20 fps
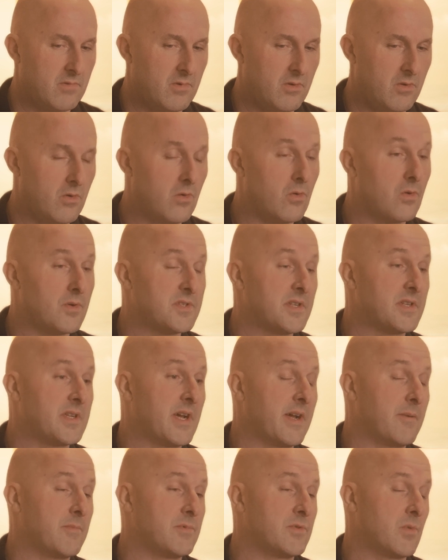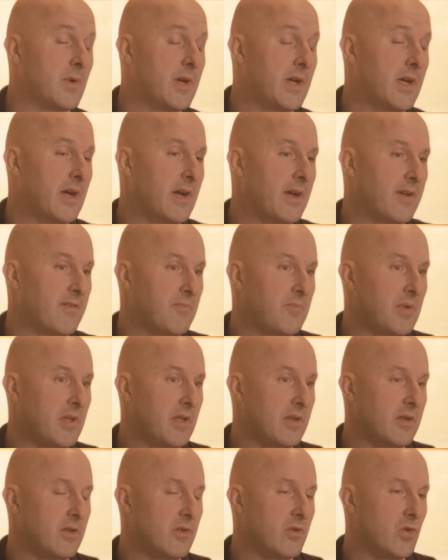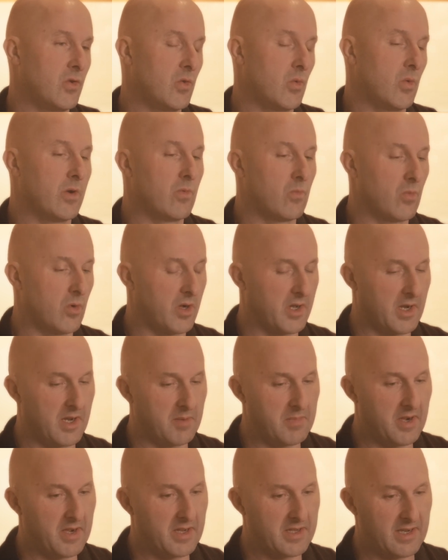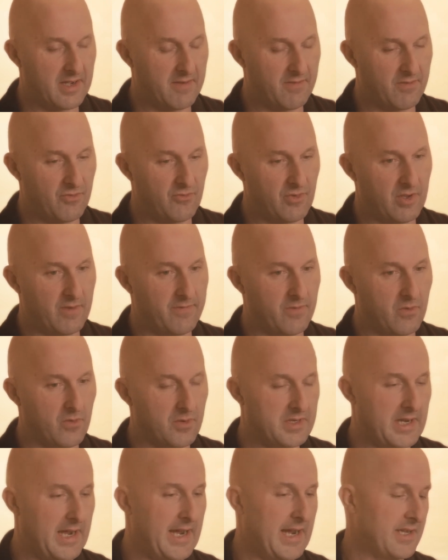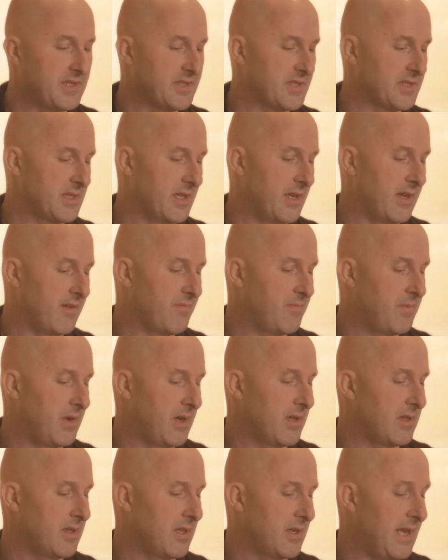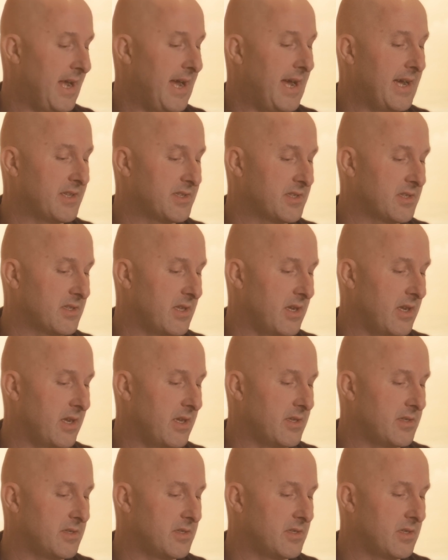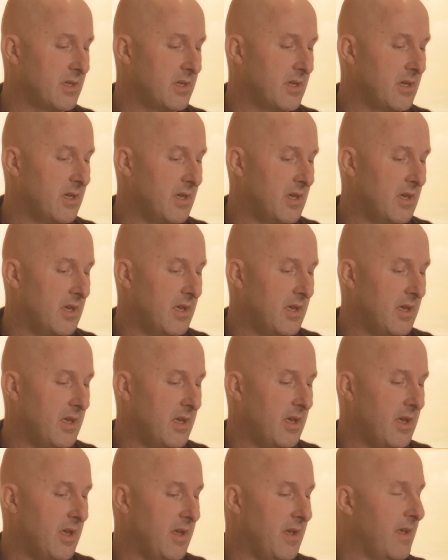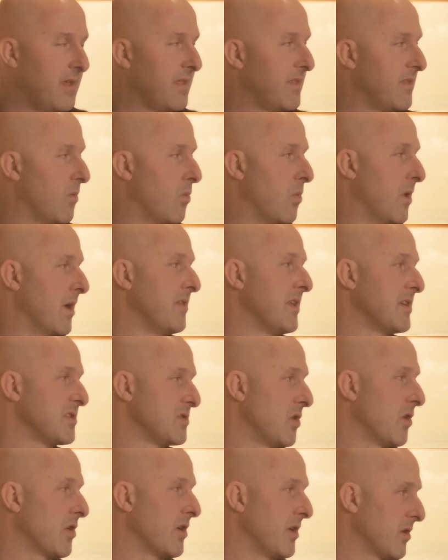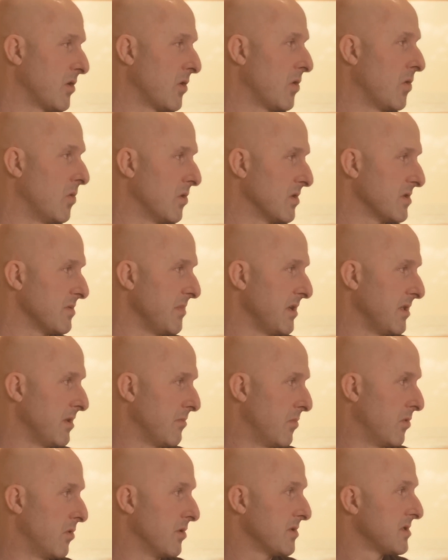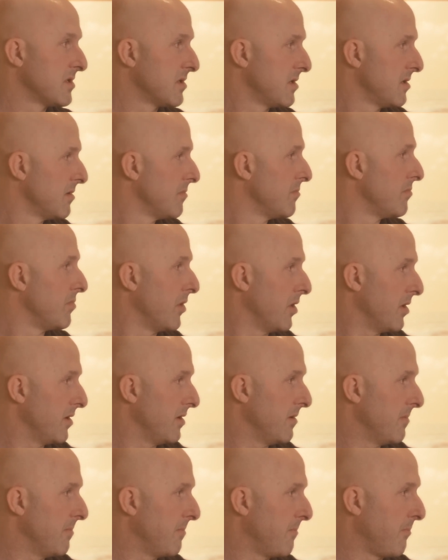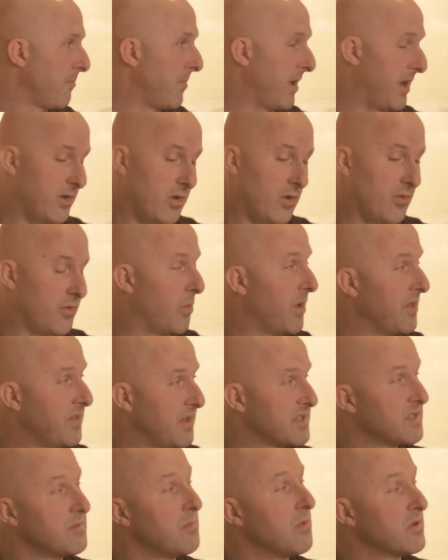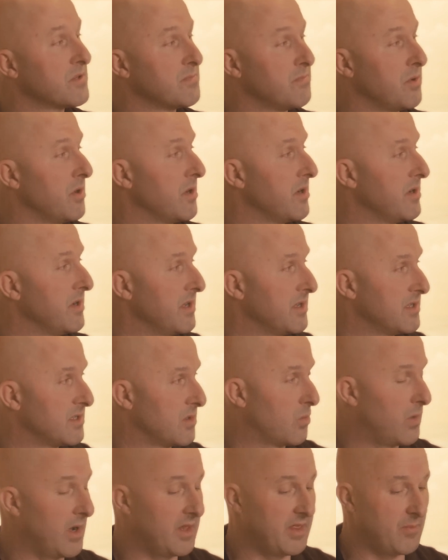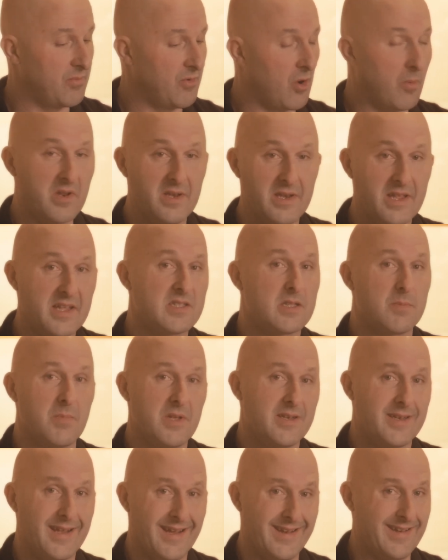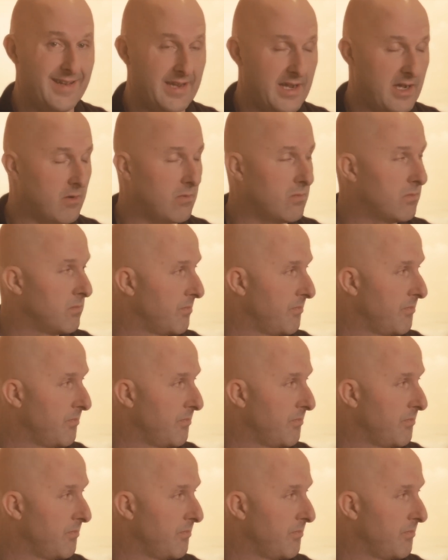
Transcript: Loads of times where I've been doing work and I might have 3 or 4 tasks and I've picked the task that is the one that's not going to cause me the most burden. But I know the one that's the most burden is the one that probably needs to be done now.